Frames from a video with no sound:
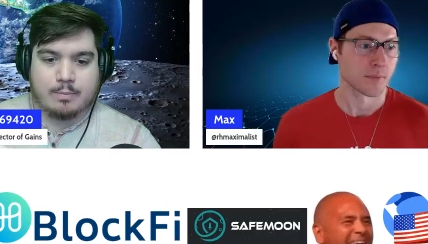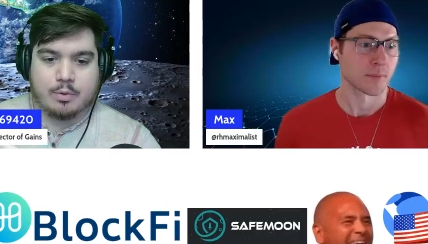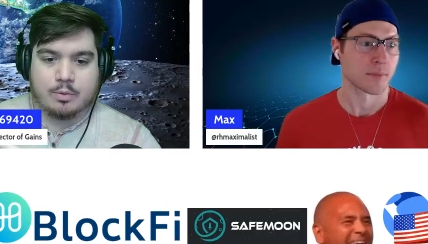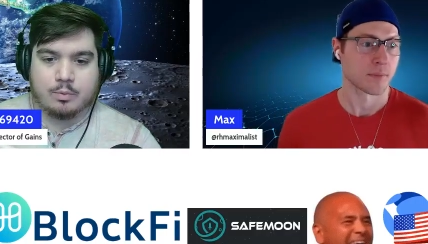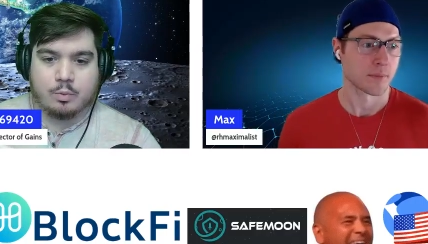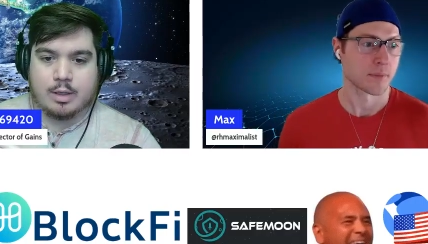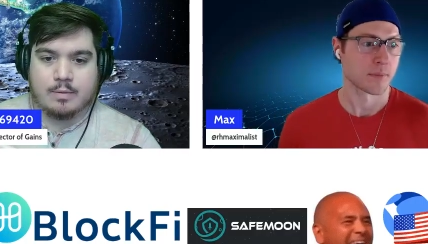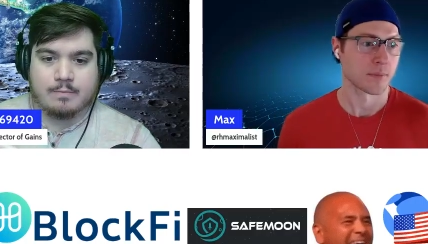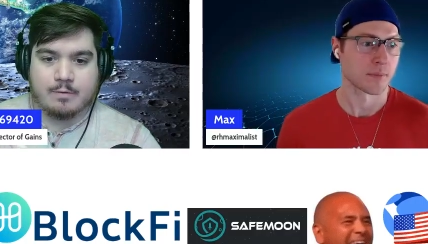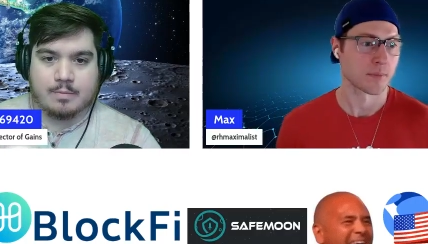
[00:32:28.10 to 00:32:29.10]
Speaker 1: to pull one
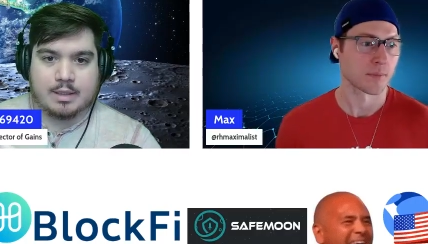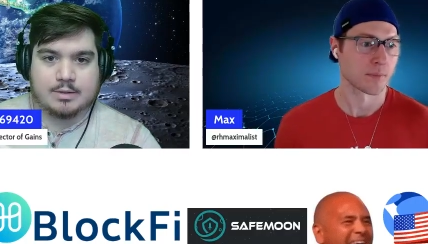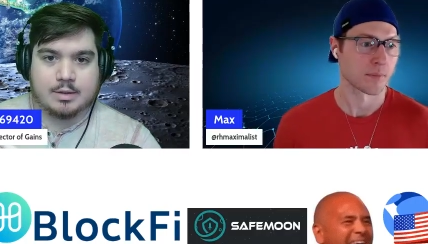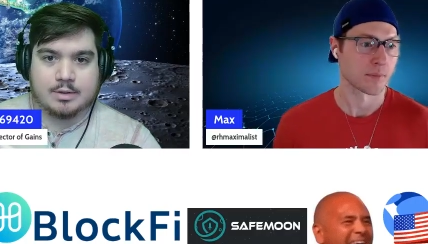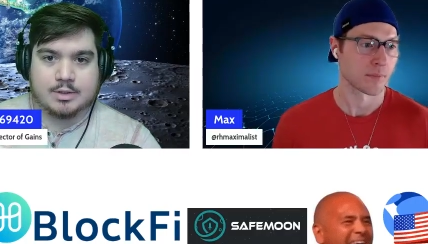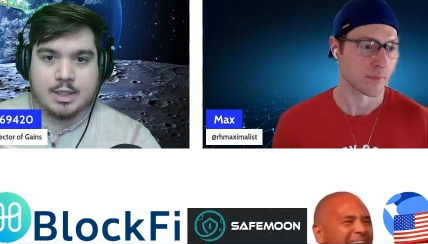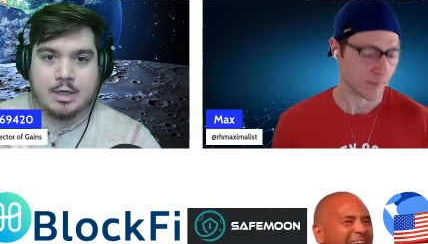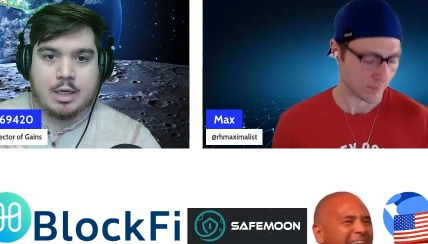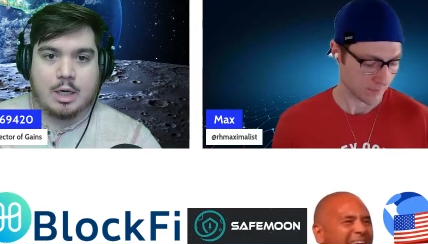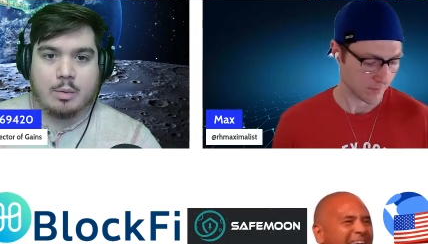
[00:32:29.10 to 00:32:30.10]
up from Hexologist.
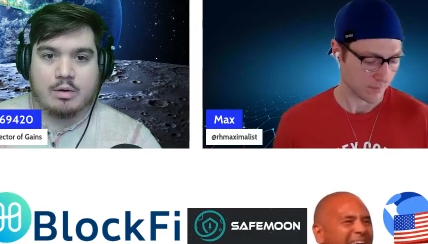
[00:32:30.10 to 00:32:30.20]
I want to know